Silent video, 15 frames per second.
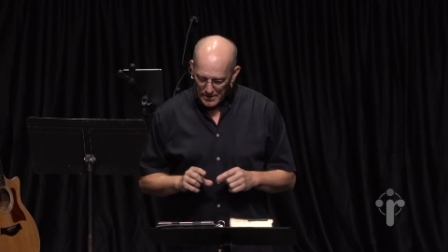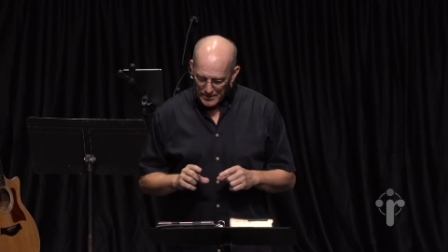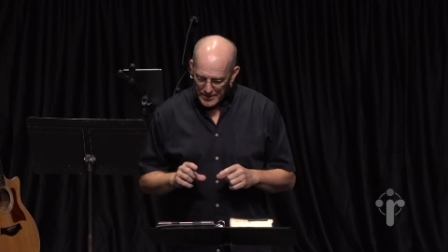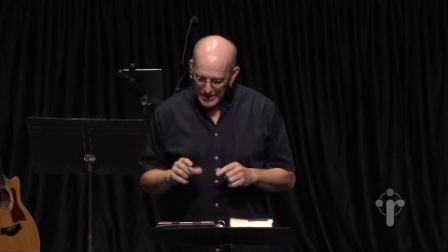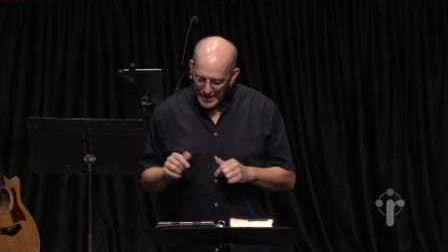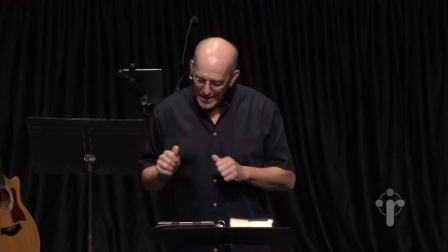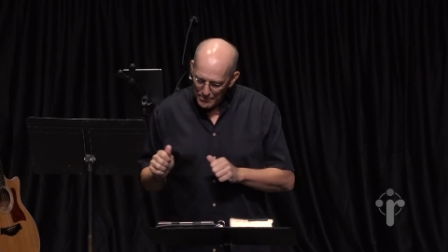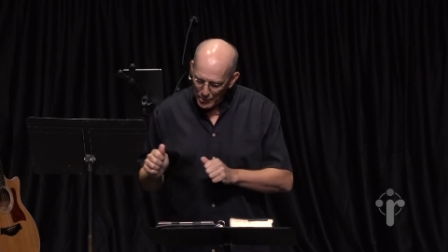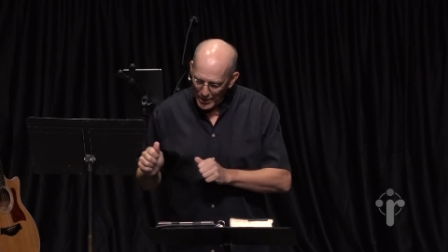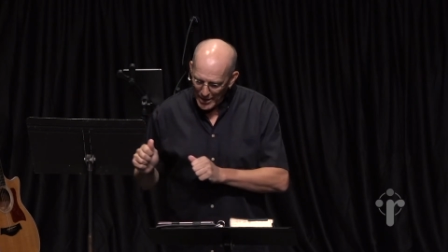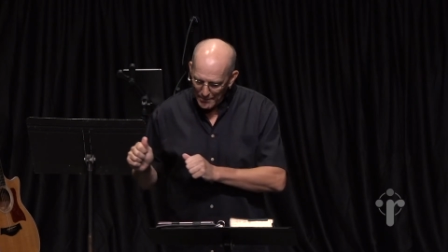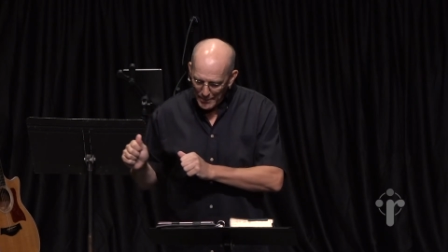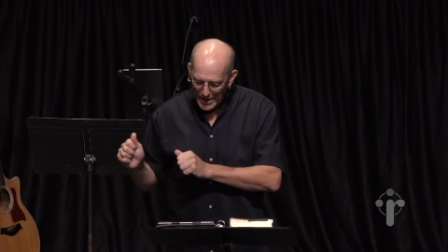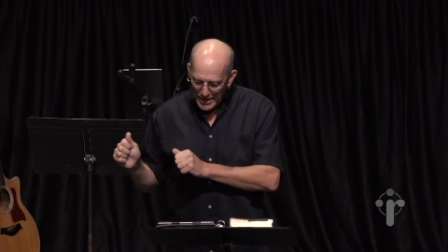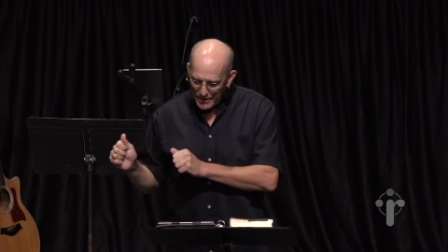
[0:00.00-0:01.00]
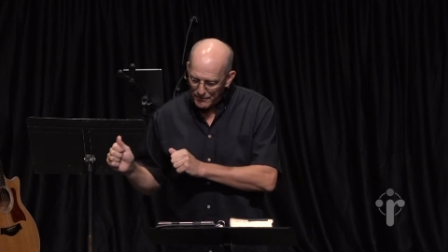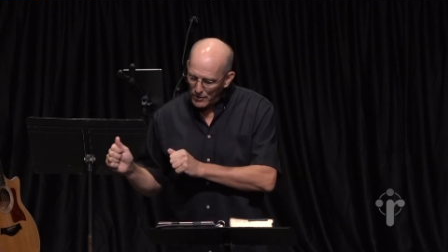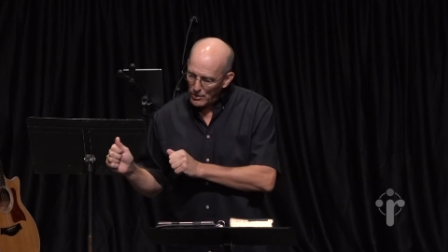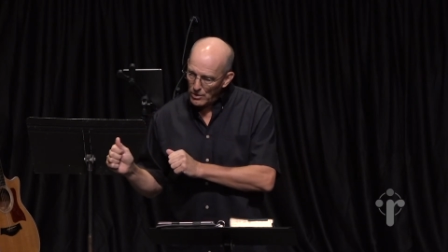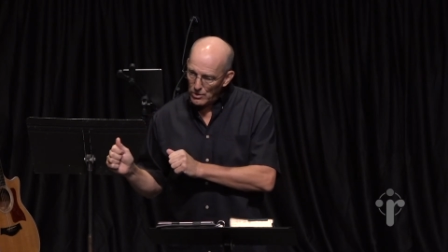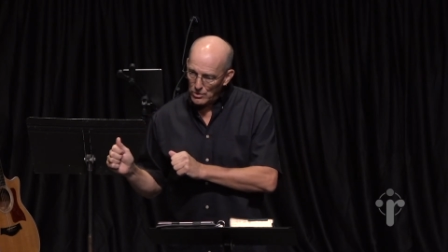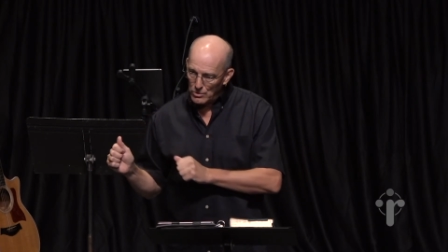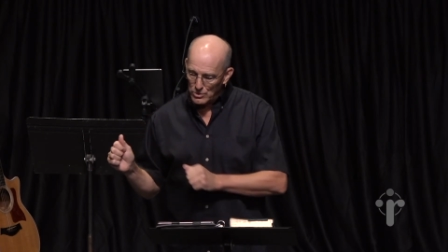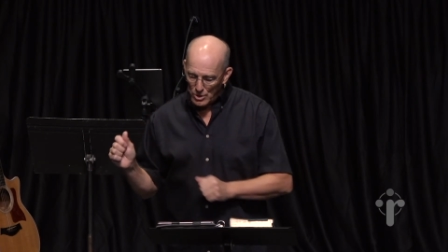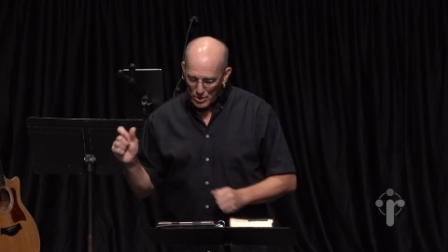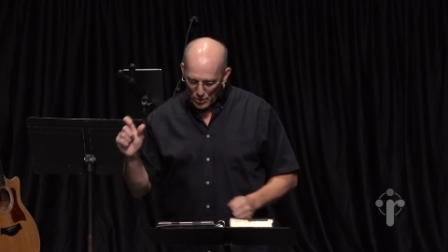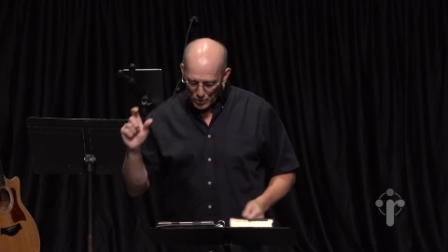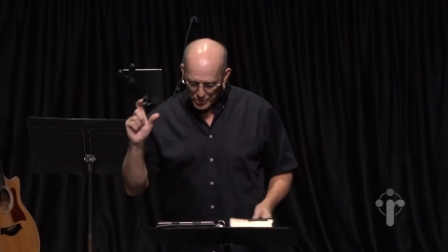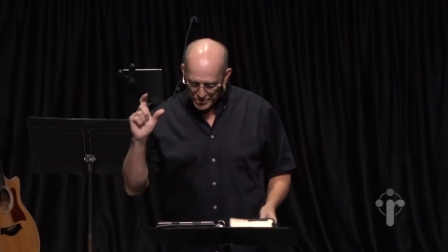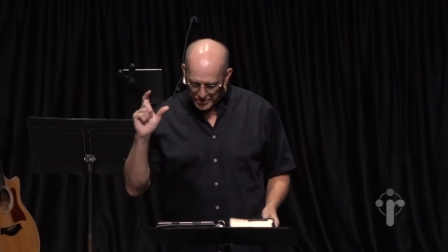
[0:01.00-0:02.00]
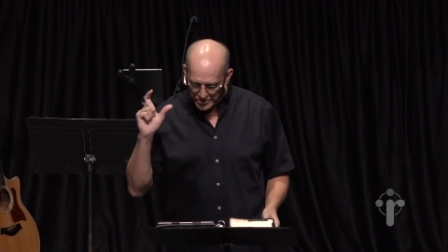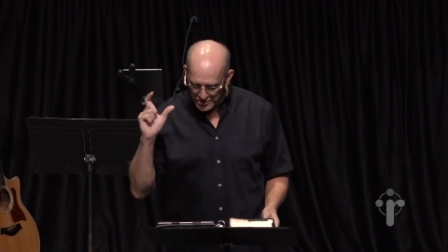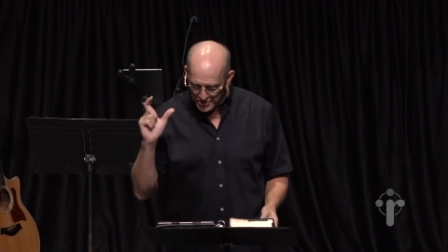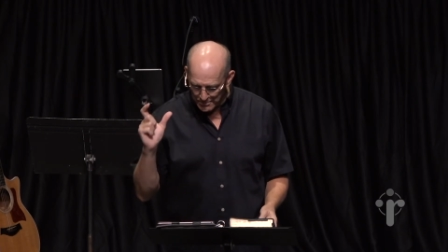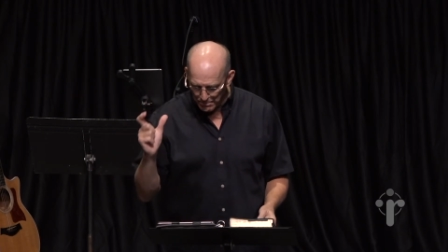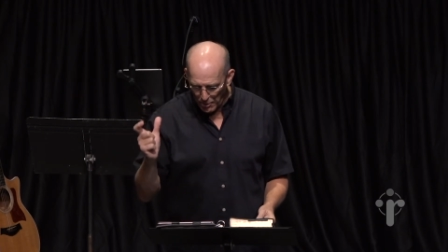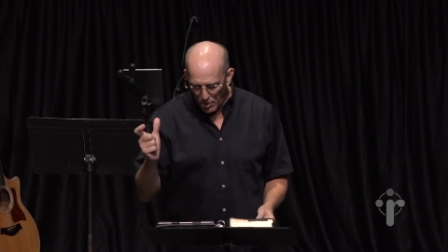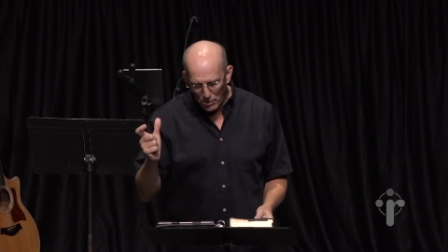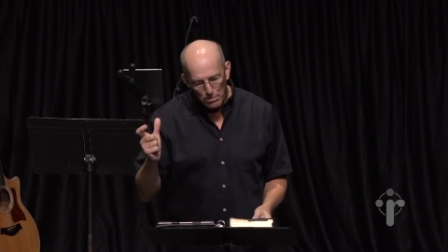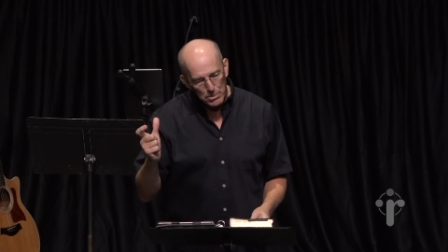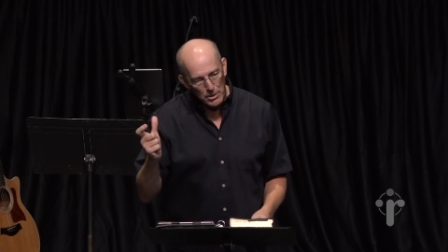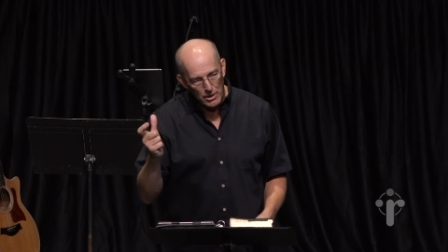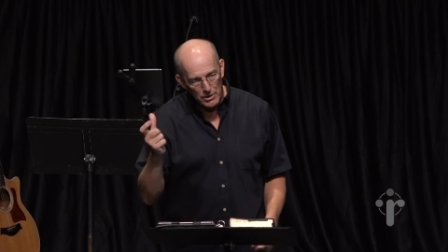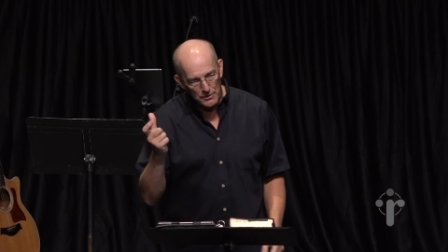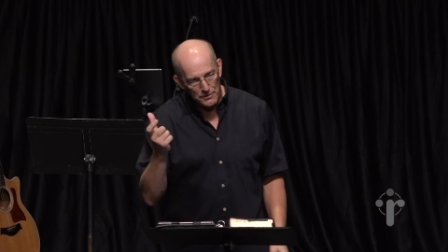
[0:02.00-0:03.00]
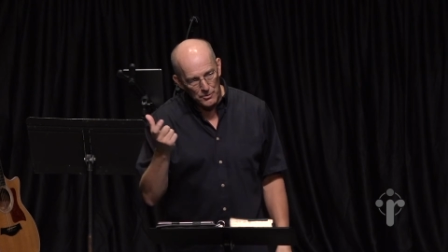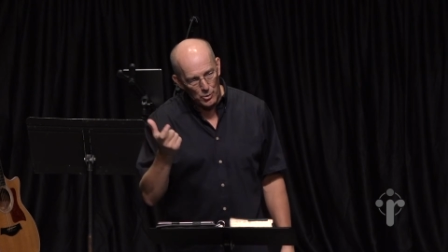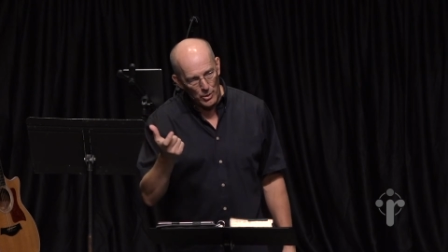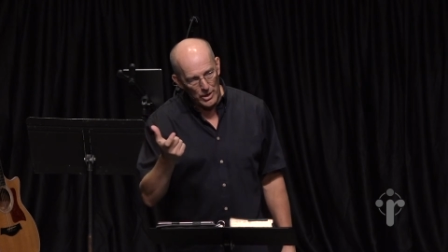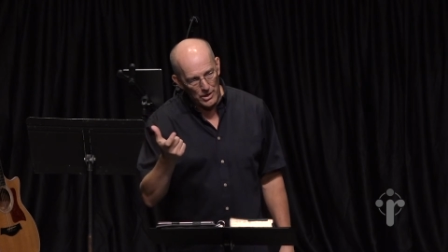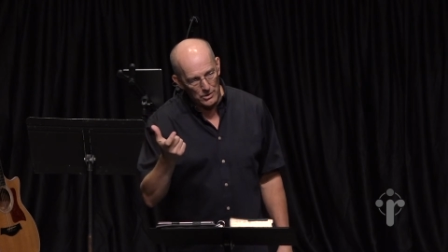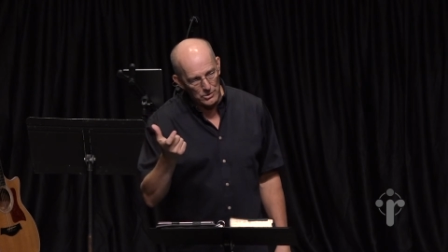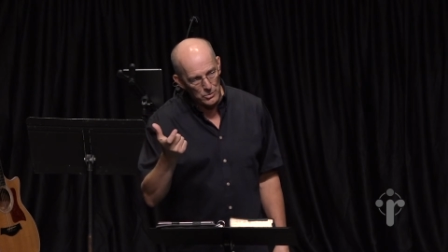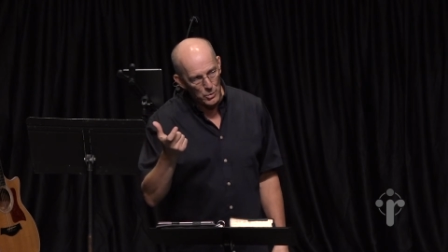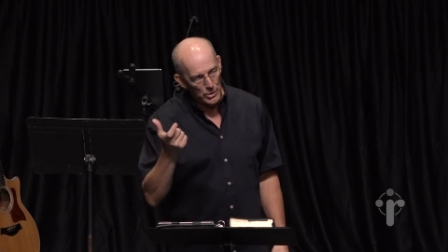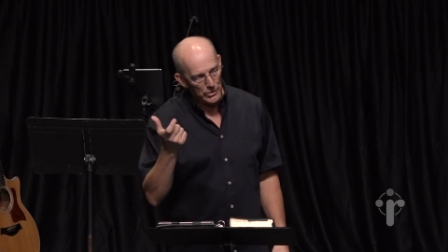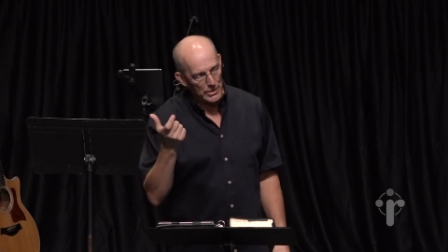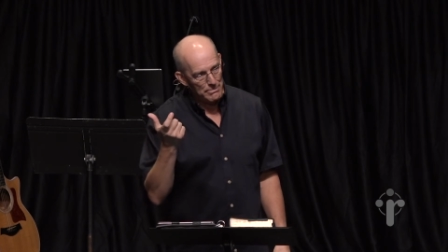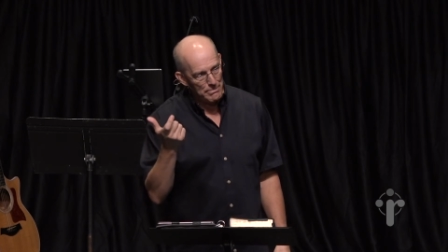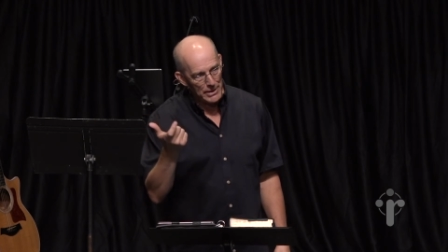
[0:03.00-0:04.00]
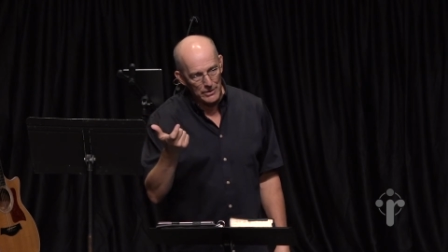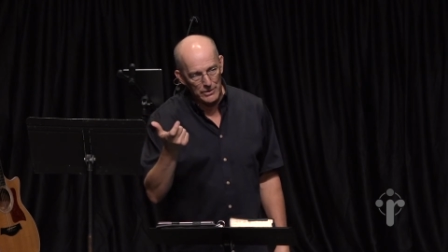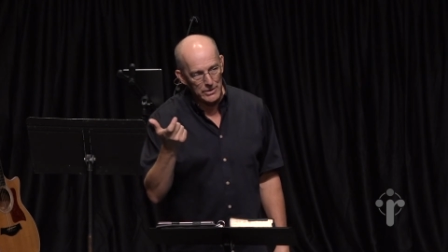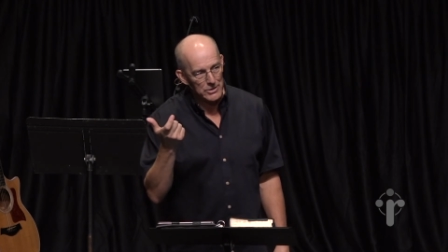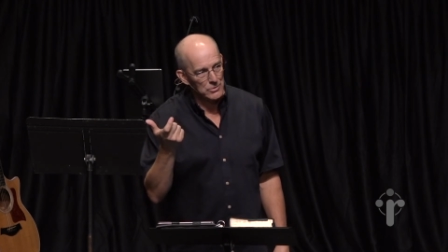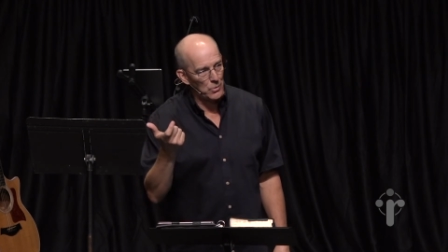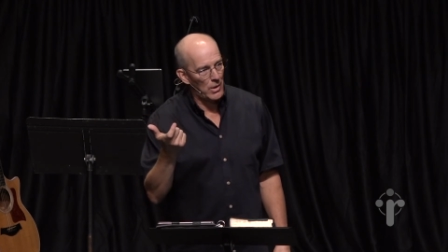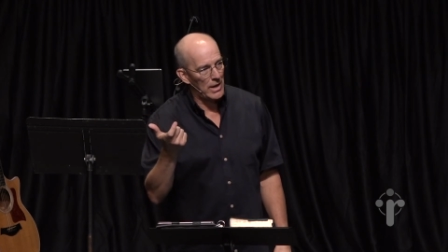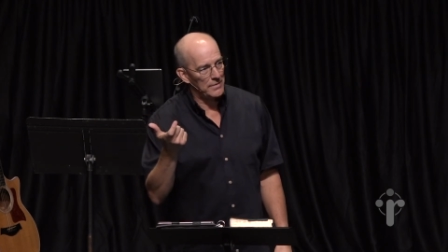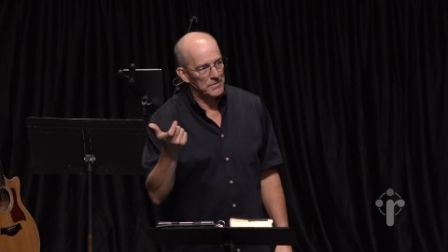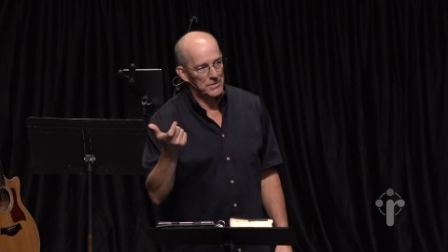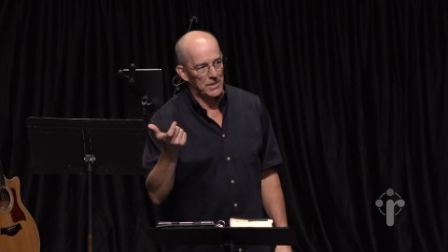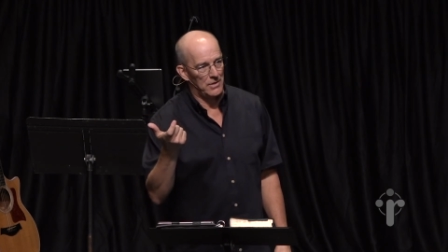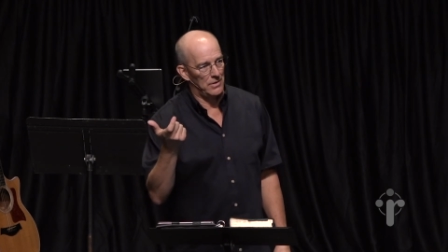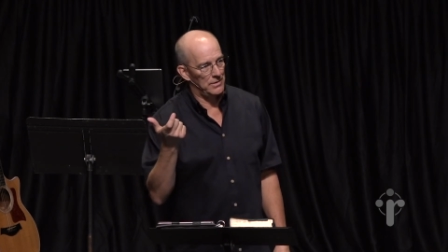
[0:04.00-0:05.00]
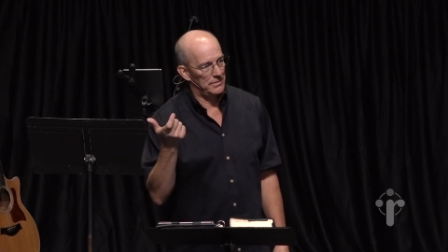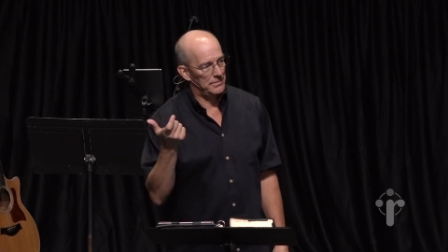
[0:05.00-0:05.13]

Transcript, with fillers: that Abraham ever owned was a small plot of ground where he buried his wife, Sarah.